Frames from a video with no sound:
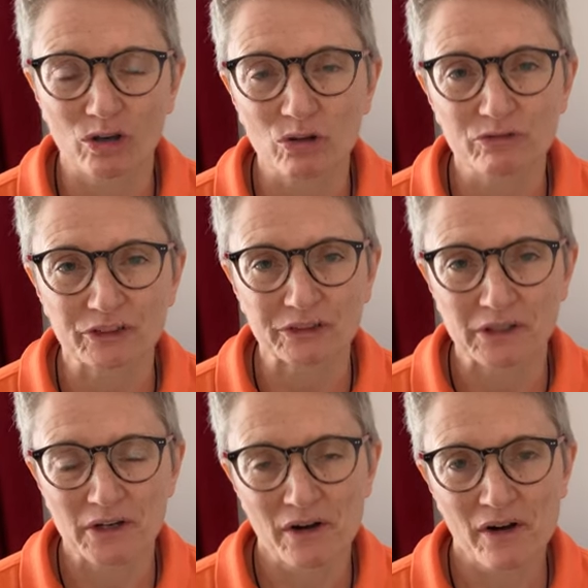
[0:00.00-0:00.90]
COVID
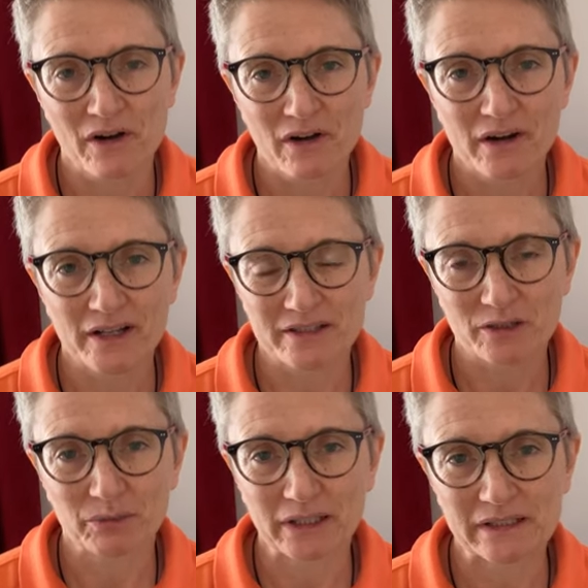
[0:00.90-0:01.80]
in
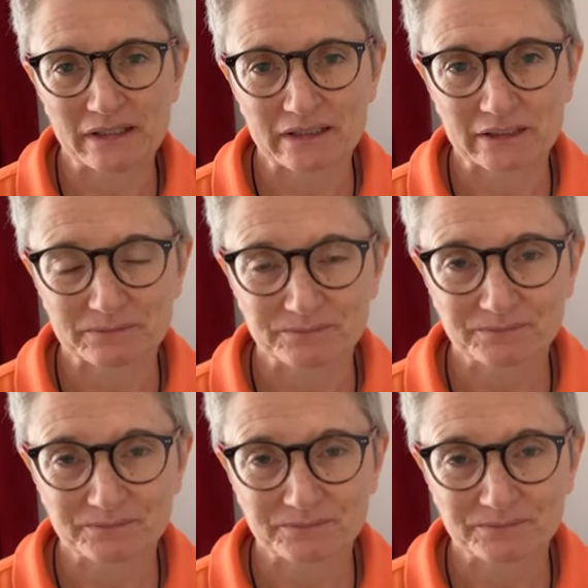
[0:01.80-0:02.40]
some cases.